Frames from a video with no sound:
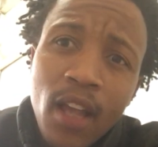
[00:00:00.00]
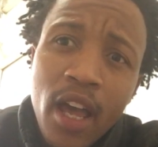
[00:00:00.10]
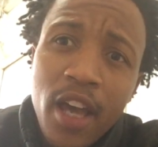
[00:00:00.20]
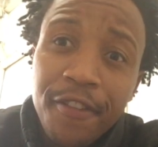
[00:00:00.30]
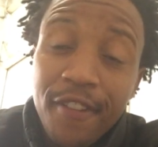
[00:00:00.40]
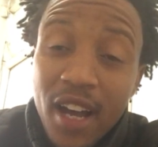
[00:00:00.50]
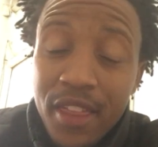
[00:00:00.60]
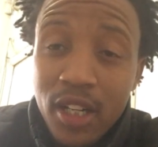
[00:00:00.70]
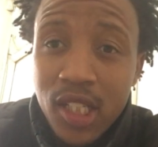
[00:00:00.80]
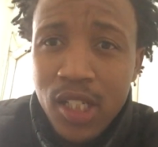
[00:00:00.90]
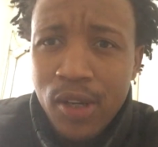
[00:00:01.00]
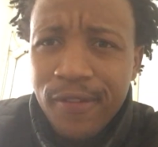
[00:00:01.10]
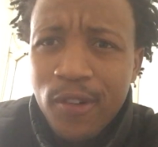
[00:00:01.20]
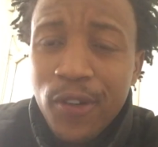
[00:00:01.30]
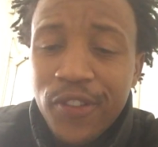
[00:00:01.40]
if Arthur doesn't
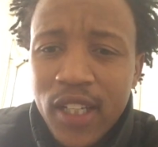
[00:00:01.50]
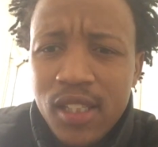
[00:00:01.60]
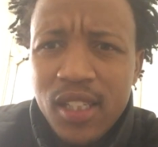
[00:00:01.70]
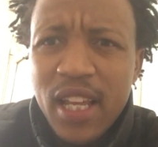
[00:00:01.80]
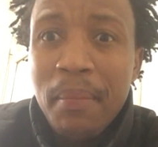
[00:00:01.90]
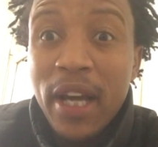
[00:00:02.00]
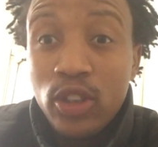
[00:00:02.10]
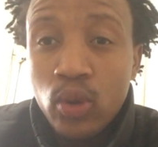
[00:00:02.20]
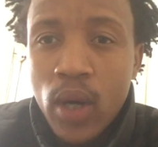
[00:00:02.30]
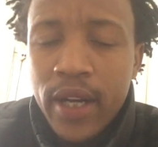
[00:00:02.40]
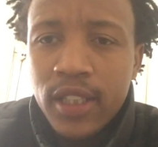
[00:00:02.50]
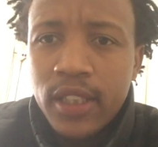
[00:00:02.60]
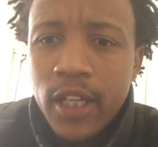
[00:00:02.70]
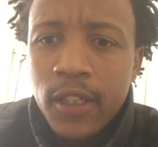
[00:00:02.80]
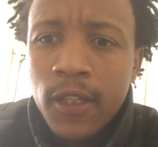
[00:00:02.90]
have confidence in them, I do
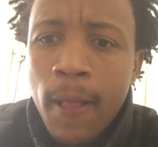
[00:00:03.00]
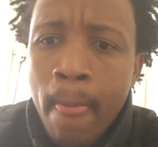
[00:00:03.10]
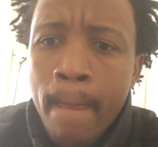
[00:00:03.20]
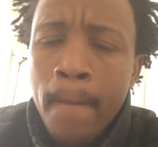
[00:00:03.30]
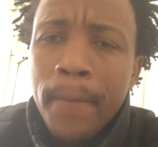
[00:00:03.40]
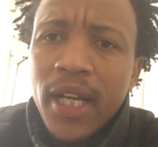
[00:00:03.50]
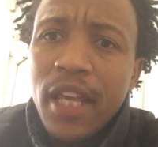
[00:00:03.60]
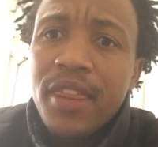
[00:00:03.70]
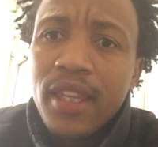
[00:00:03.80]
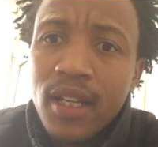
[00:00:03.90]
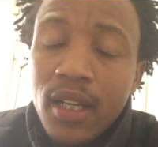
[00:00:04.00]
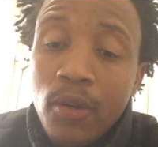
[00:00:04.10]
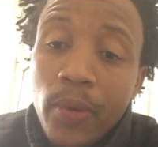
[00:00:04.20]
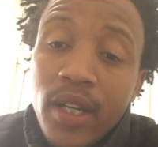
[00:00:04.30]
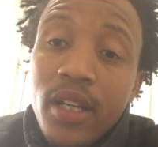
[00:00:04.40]
understand. But I think
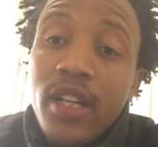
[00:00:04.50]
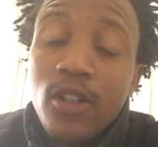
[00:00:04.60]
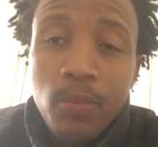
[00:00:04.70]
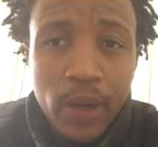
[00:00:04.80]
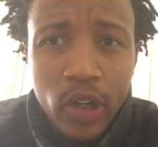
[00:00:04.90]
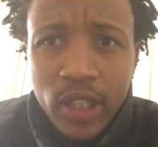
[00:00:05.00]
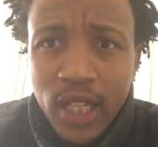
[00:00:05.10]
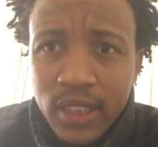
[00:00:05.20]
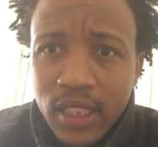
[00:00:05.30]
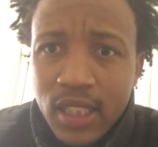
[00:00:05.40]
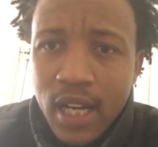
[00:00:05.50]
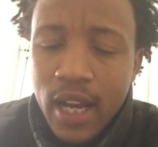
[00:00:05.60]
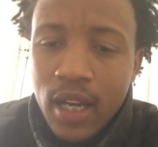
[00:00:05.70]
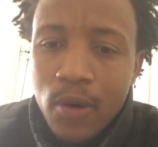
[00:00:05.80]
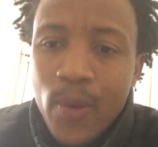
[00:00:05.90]
we need to prioritize a
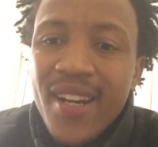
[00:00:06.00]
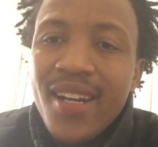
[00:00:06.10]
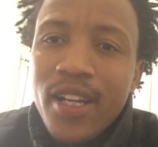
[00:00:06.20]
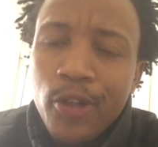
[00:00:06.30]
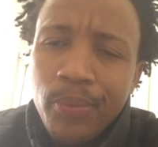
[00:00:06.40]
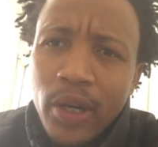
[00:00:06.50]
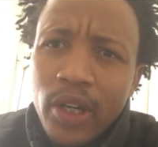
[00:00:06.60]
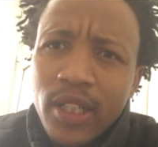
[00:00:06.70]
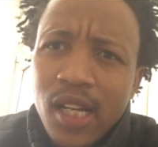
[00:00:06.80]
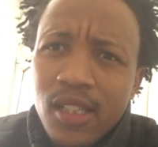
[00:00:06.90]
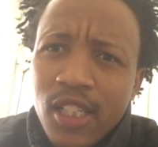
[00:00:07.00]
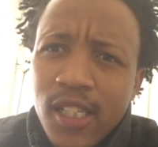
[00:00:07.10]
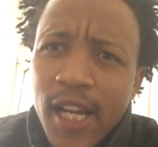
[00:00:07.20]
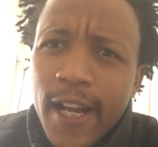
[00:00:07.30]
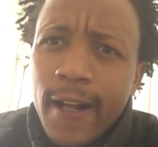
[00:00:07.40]
striker. We need to prioritize a
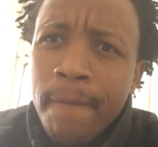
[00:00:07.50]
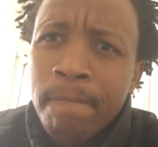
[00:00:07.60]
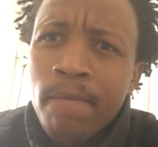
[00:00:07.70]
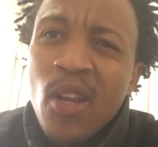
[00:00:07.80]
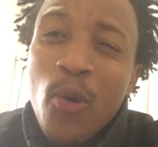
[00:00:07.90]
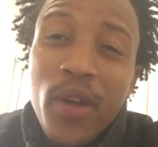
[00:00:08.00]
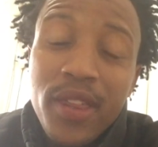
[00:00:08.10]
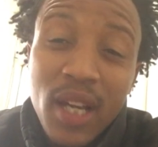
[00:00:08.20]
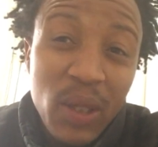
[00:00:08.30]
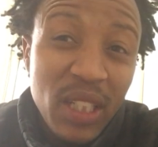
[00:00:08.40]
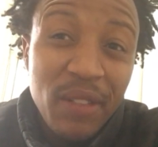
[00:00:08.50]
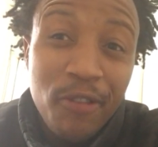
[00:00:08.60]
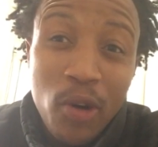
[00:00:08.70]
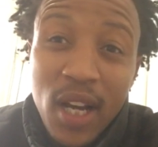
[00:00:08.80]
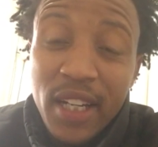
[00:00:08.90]
striker. Without a
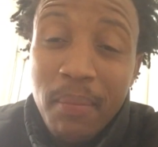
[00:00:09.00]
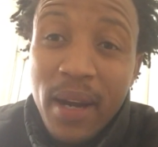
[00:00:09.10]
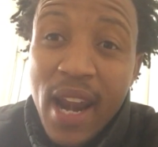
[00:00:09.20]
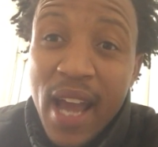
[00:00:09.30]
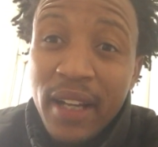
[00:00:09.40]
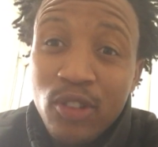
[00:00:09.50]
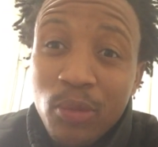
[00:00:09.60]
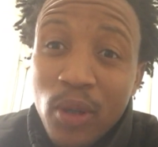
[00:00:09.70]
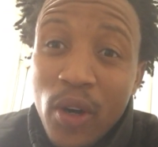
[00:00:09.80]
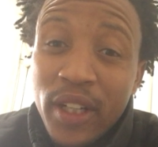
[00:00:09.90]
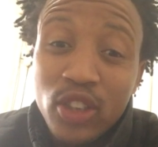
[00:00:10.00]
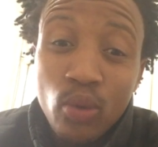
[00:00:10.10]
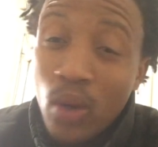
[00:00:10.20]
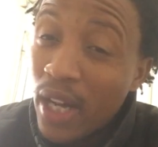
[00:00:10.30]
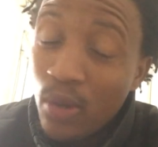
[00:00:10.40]
focal number 9, to be honest,
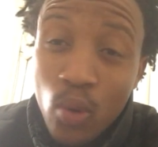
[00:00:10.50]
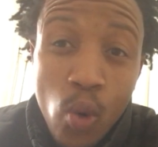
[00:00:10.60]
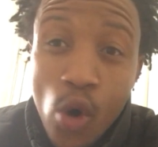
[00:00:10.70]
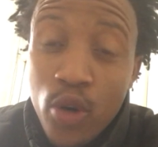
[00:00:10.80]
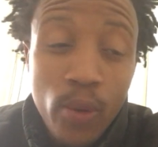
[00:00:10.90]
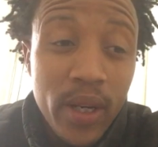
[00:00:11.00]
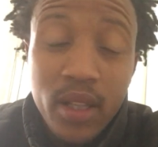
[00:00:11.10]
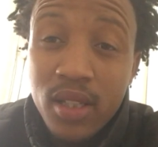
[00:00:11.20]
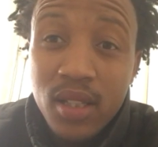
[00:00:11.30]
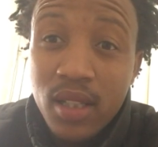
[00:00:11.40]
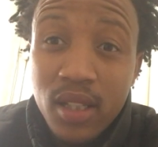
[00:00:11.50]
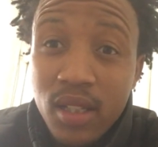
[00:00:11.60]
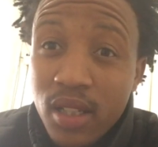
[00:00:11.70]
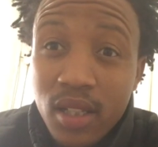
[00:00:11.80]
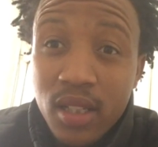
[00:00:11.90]
we won't win this
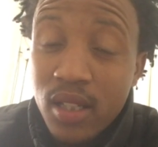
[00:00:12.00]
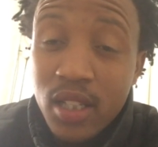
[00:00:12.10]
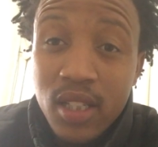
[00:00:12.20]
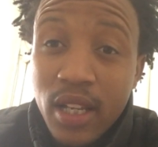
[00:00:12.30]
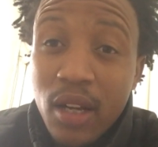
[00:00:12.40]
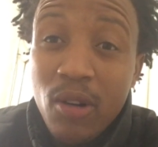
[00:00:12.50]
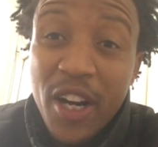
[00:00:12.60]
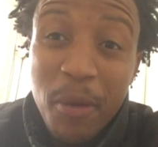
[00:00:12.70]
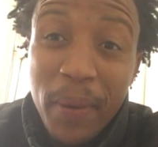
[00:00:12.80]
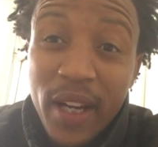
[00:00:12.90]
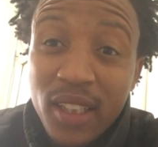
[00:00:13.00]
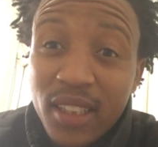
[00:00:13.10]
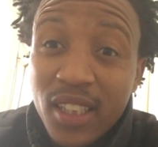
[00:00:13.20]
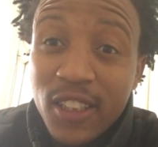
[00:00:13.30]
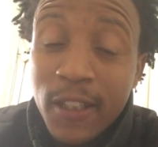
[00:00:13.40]
thing. Orlando Pirates
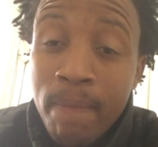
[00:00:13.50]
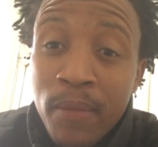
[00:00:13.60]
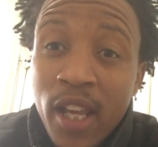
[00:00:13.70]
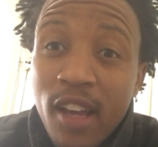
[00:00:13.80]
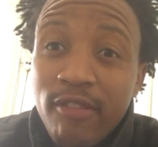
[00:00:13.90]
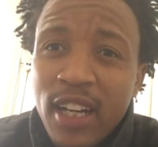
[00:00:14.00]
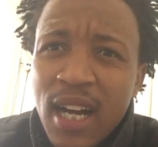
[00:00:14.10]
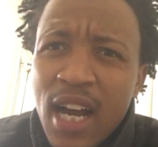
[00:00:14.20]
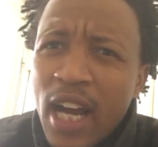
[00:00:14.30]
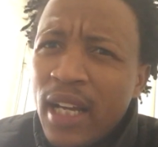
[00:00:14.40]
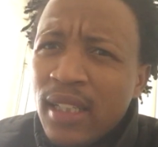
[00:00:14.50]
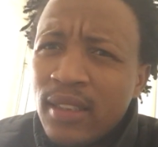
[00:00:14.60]
has Evanga,